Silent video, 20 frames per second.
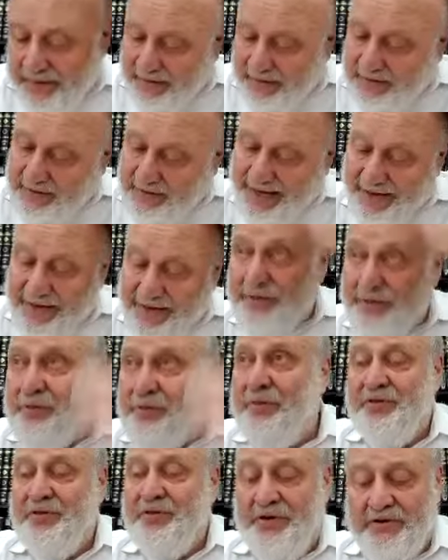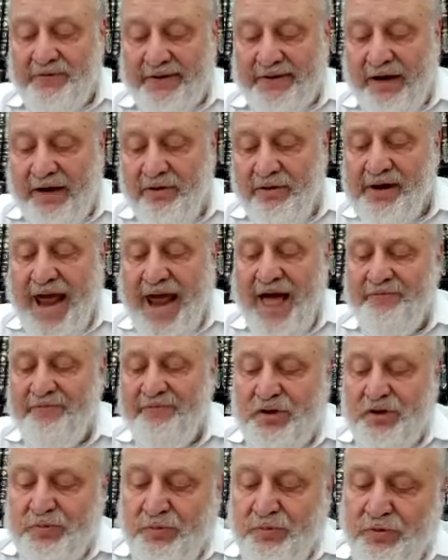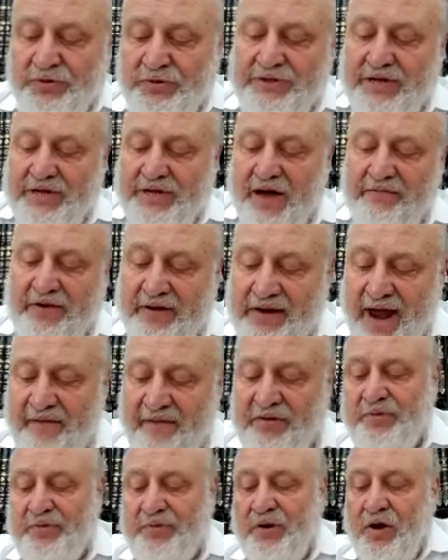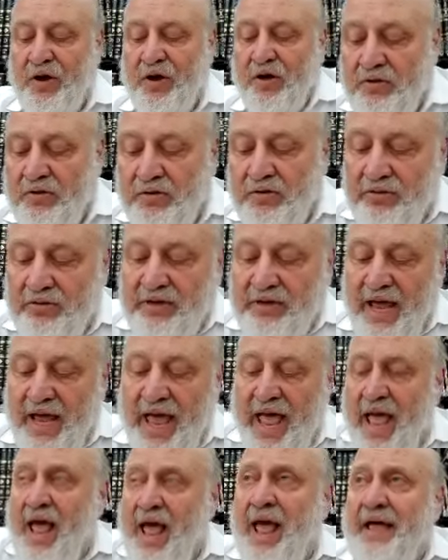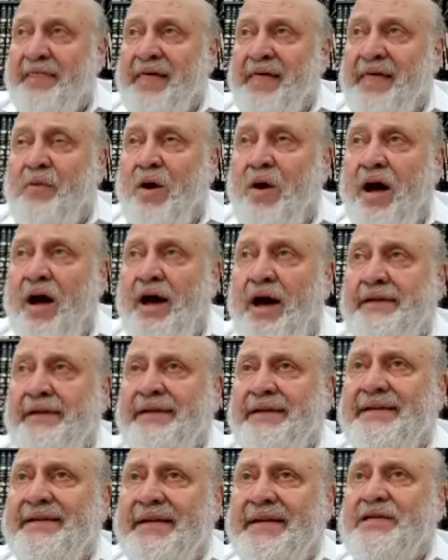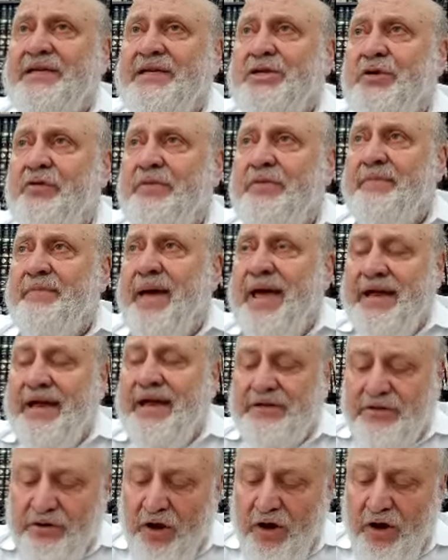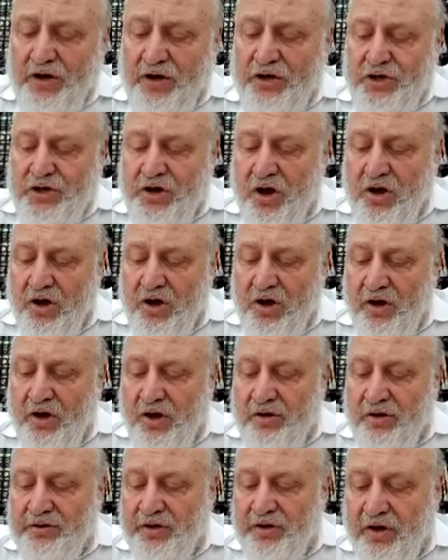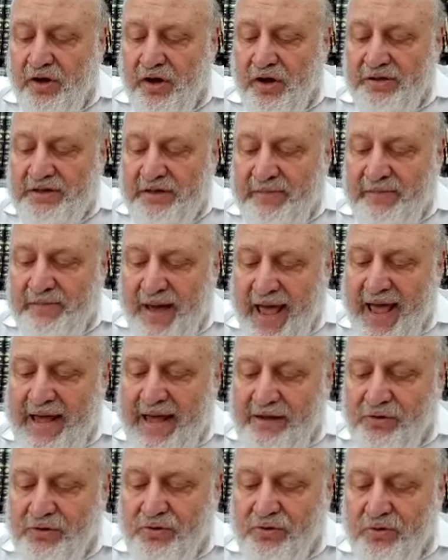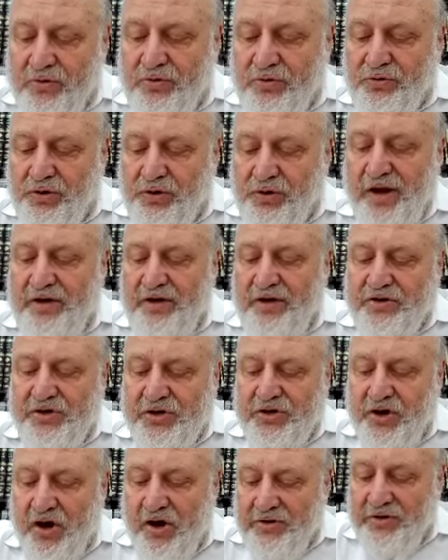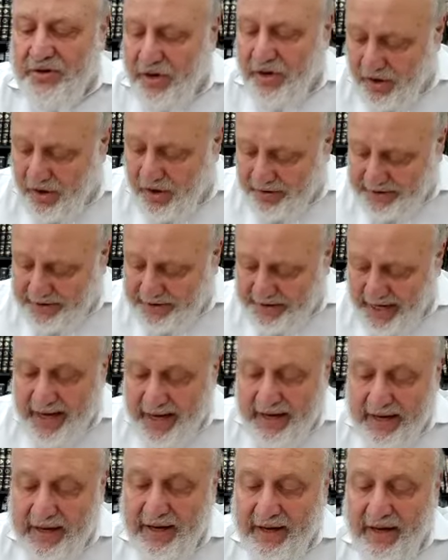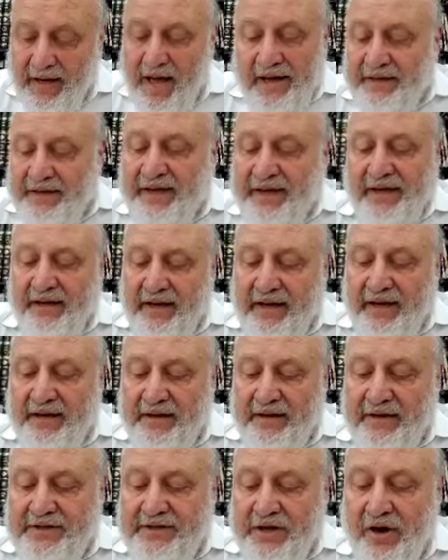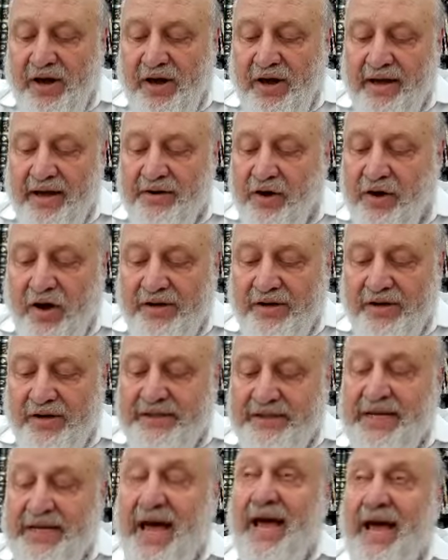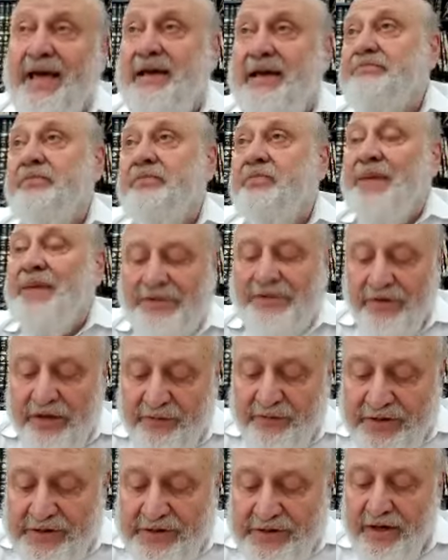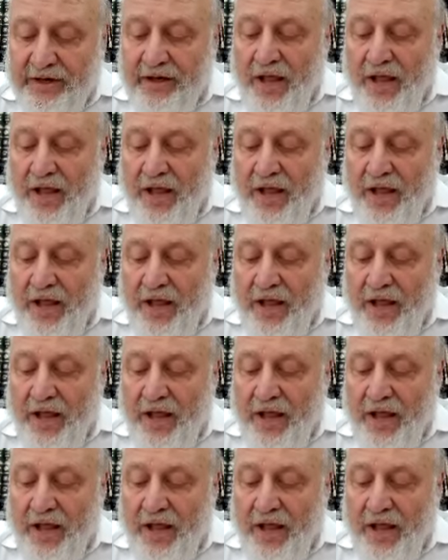So that's one of the things right now. Rabish Musavri, Rabish Mahol, that one that the Issa remains for Loishna, Nechosim Elu, Loishna, the Chosai eh, eh, makes no difference.